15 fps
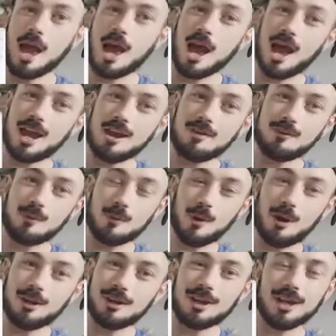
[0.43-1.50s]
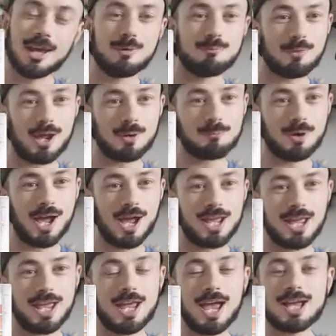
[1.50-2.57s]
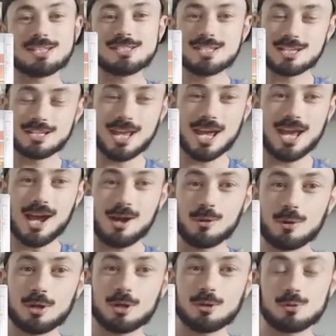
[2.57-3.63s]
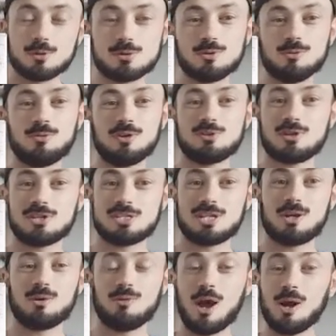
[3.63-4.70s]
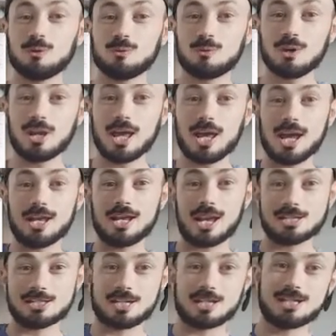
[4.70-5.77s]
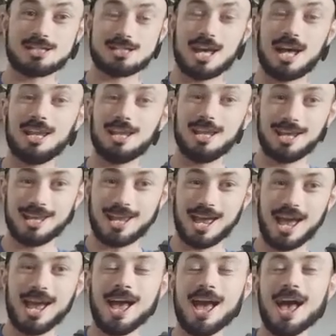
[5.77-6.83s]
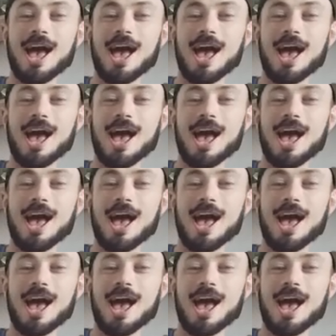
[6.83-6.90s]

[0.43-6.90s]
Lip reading: Hi everyone, Liam Magpie here, and today I'm going to do something Jurassic World related, as you can tell here.